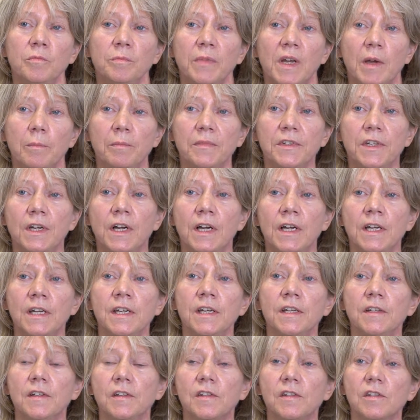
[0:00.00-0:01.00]

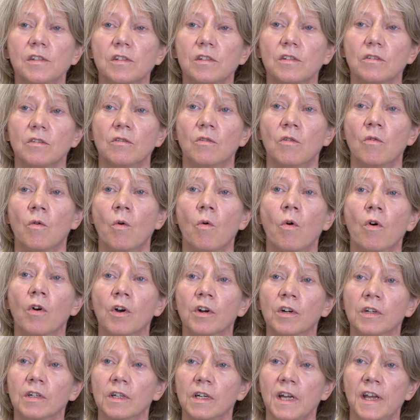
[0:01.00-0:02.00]
peptides
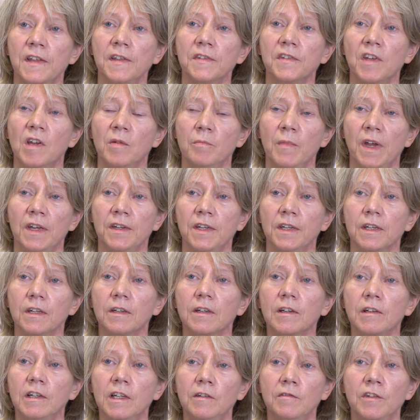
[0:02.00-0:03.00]
or
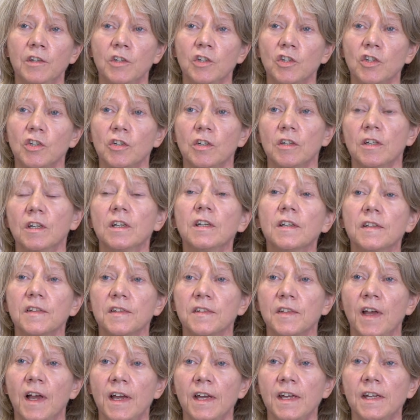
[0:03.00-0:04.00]
enzymatic cleavage
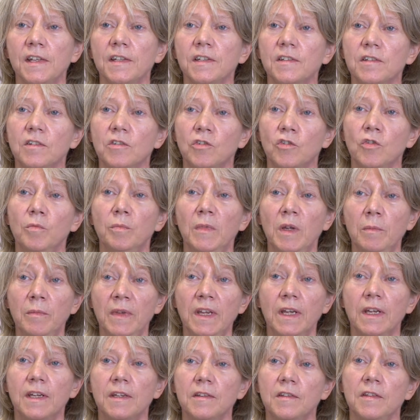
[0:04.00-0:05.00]
sites to
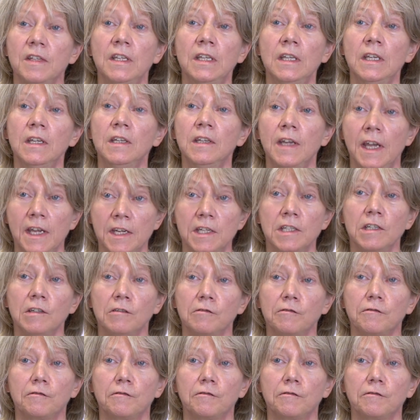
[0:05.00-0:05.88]
mimic the native